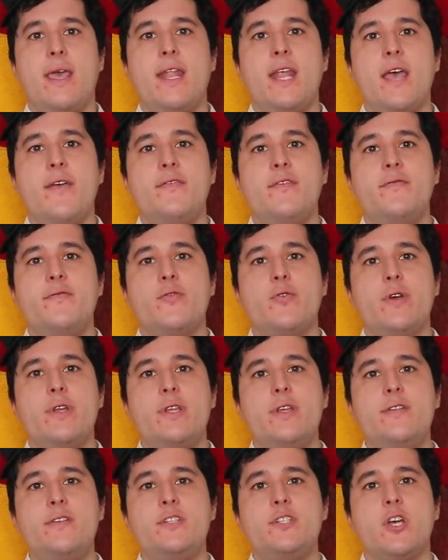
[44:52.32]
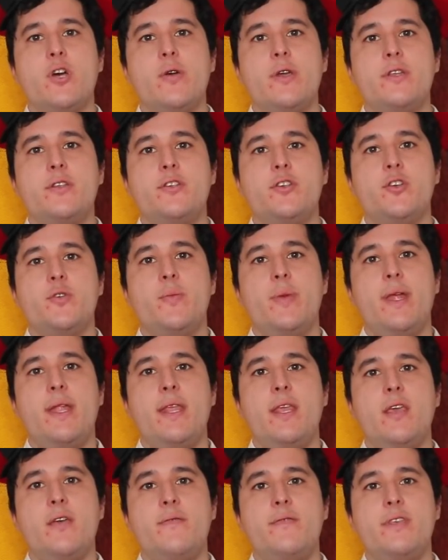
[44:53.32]
And I've avoided showing too
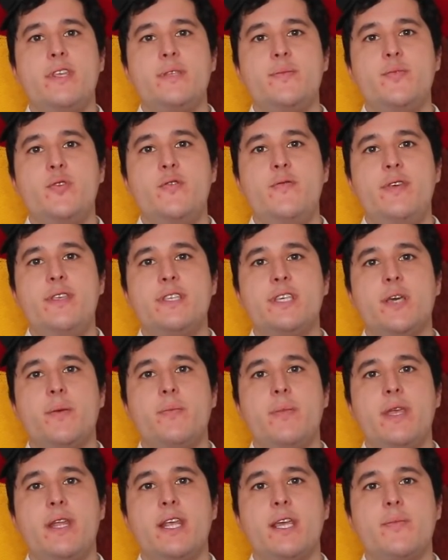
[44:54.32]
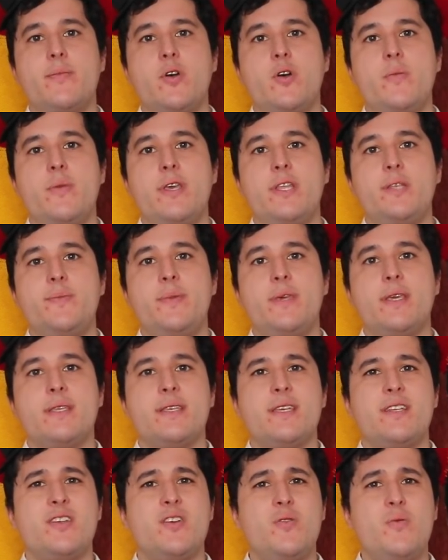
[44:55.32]
many of this movie's comedic moments
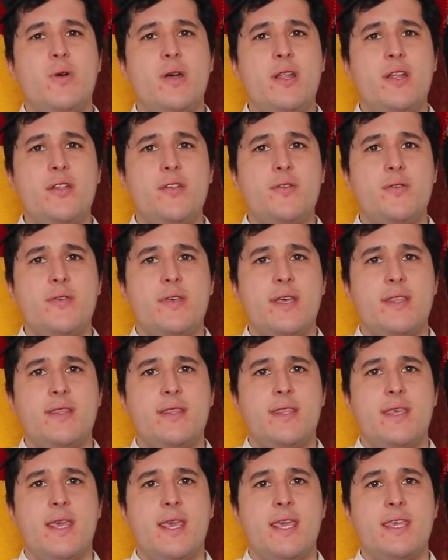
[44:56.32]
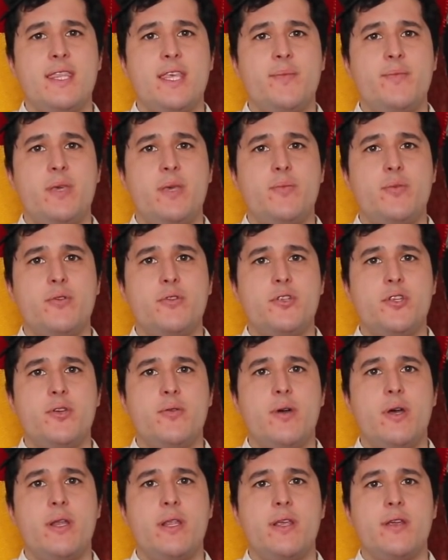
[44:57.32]
because I don't want to do that thing that people
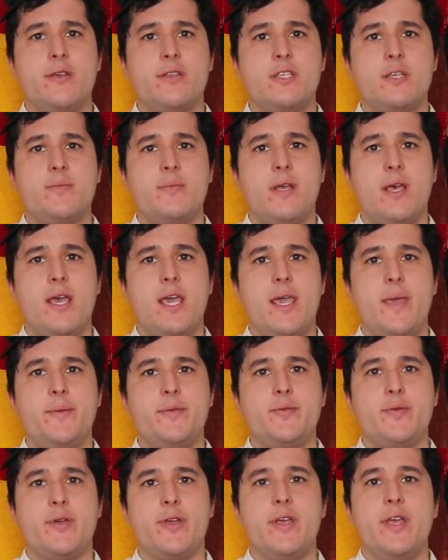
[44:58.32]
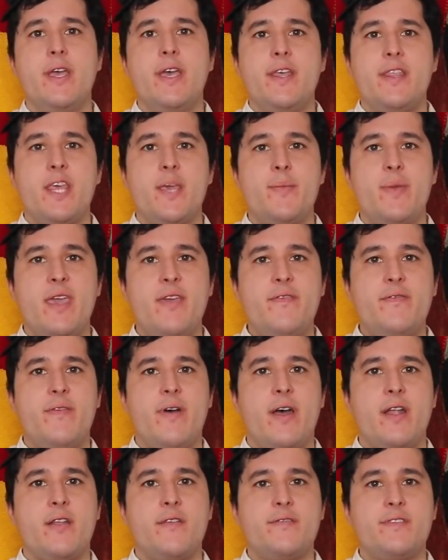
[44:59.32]
do on here sometimes where they make
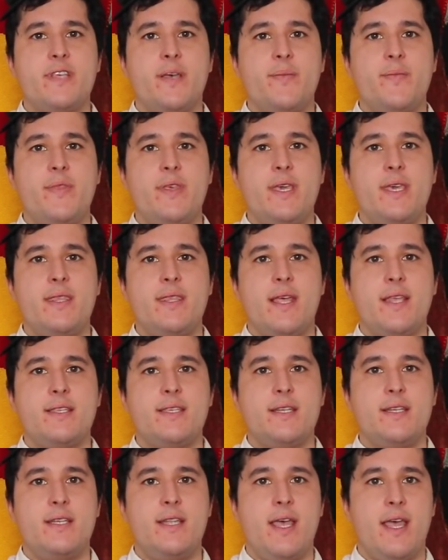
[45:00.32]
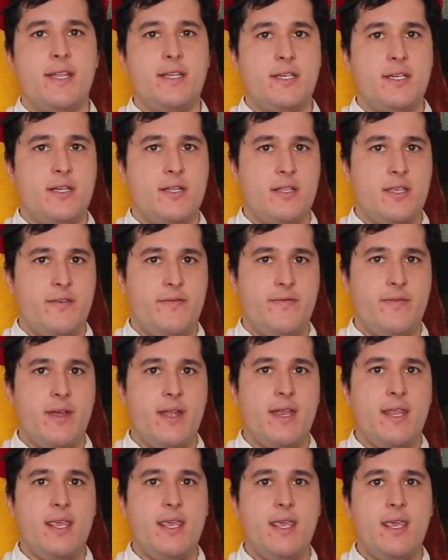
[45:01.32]
fun of something that's intentionally
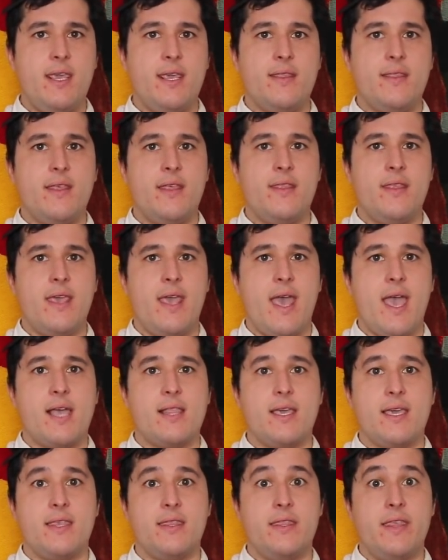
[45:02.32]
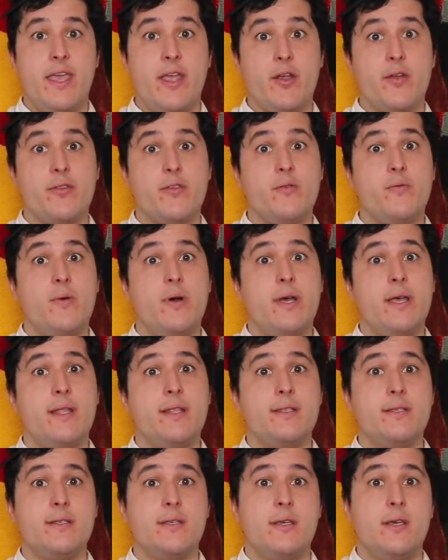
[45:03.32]
funny and then they act like they're the
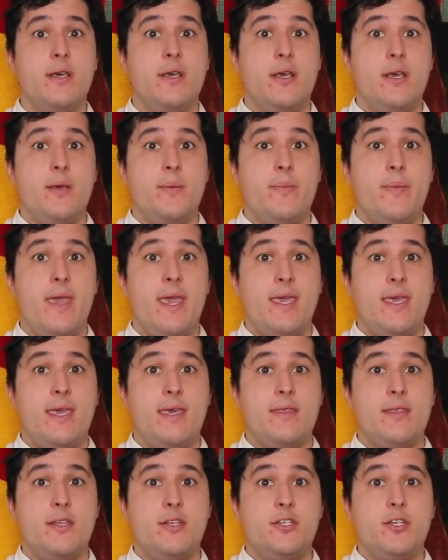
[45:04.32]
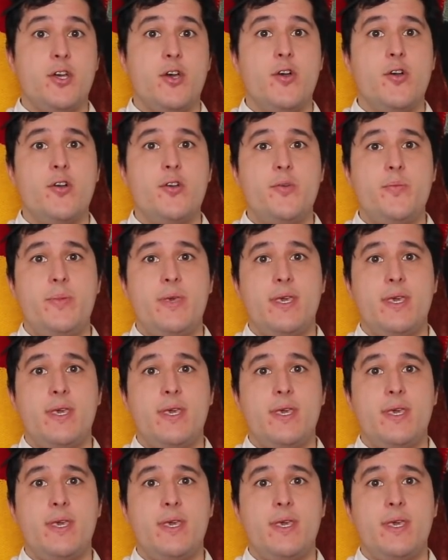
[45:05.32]
ones making the joke,